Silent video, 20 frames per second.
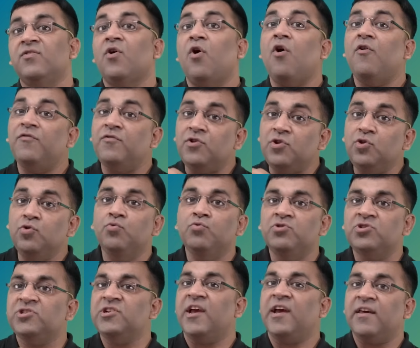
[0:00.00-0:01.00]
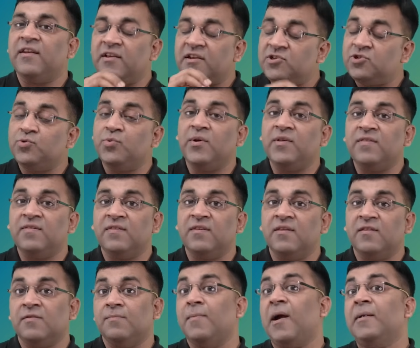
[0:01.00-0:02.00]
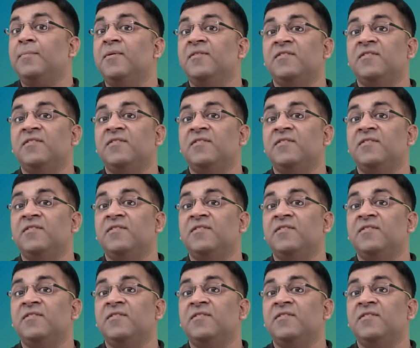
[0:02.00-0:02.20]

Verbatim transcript: of new share issuances might be